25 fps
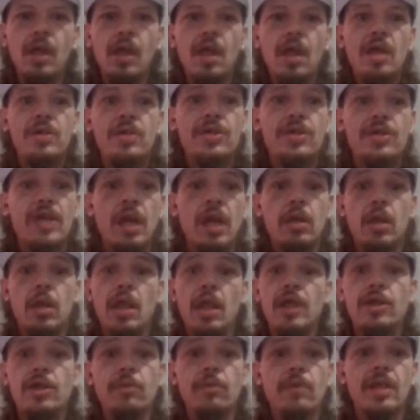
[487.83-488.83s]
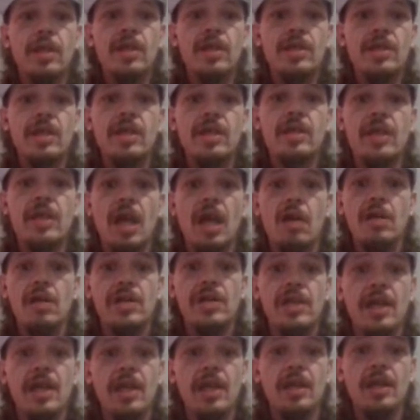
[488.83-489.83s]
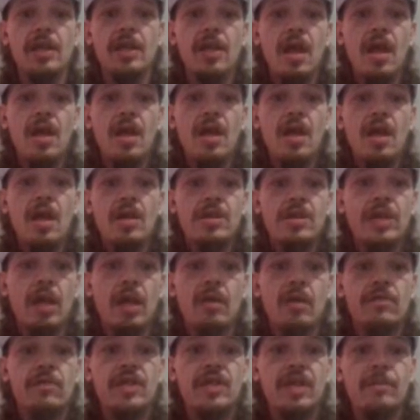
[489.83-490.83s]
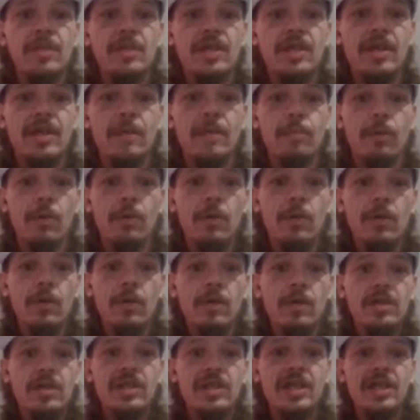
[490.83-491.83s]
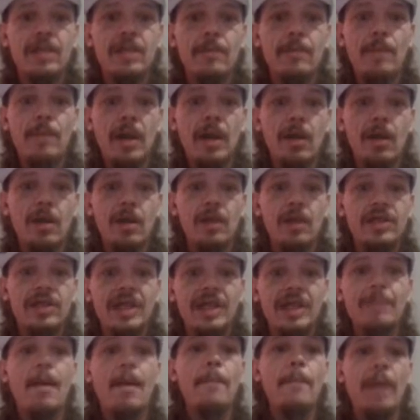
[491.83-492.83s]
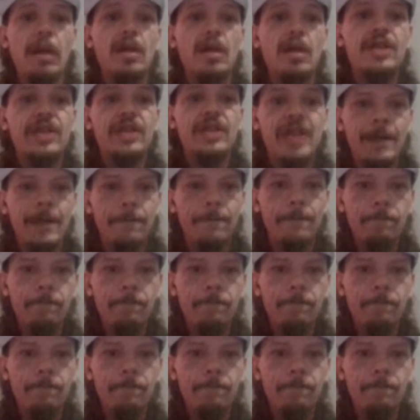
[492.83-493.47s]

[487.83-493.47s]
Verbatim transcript: Scared to let you in to see the scary scene. Scared to seeming simple, see me bar- see my buried scheme.